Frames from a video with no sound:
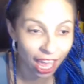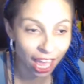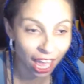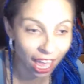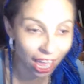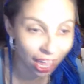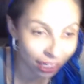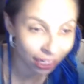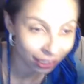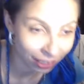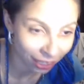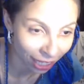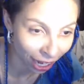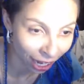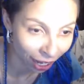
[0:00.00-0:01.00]
And
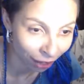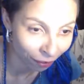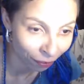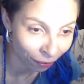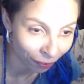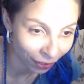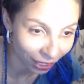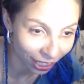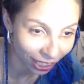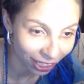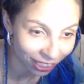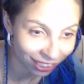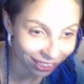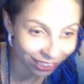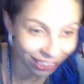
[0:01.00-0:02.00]

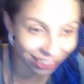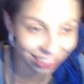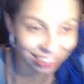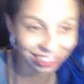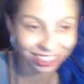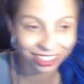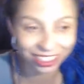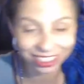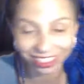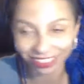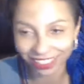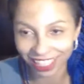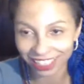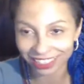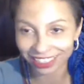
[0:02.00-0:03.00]
so in this series, I would
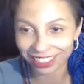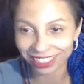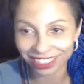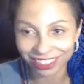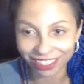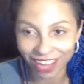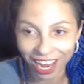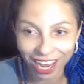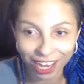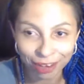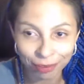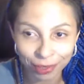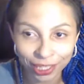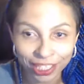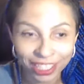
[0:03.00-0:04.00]
like to
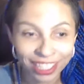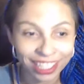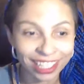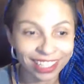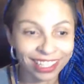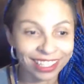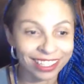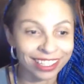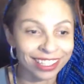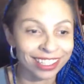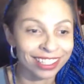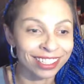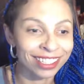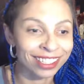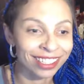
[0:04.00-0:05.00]
describe
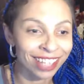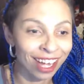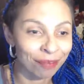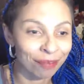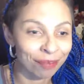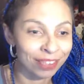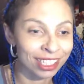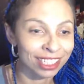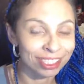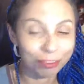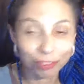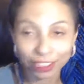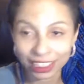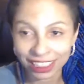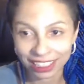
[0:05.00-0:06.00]
the
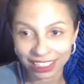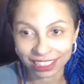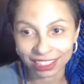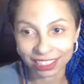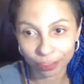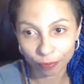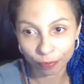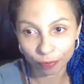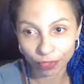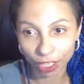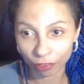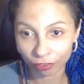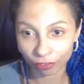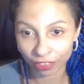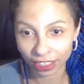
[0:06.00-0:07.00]
differences
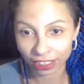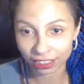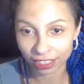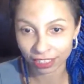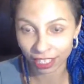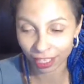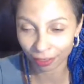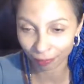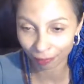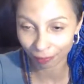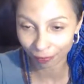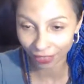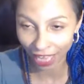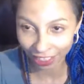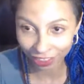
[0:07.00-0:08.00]
of these
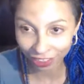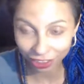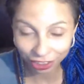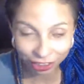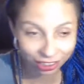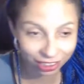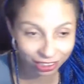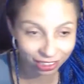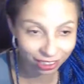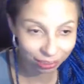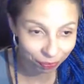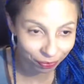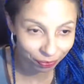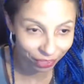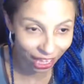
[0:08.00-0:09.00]
attitudes
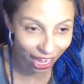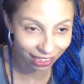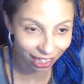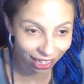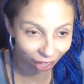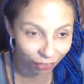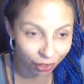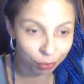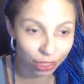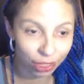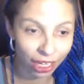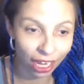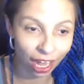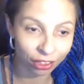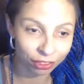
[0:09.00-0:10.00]
and how they
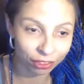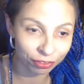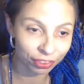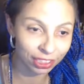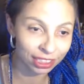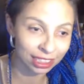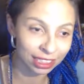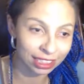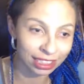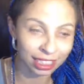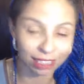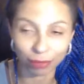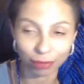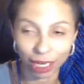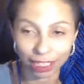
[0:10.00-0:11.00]
play out for the
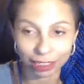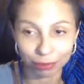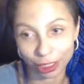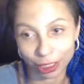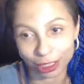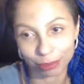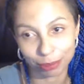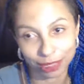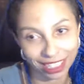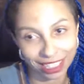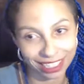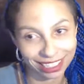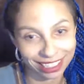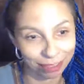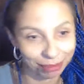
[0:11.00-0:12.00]
16 Myers Briggs
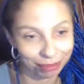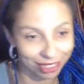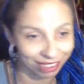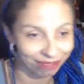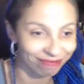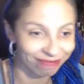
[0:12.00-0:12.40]
personality types.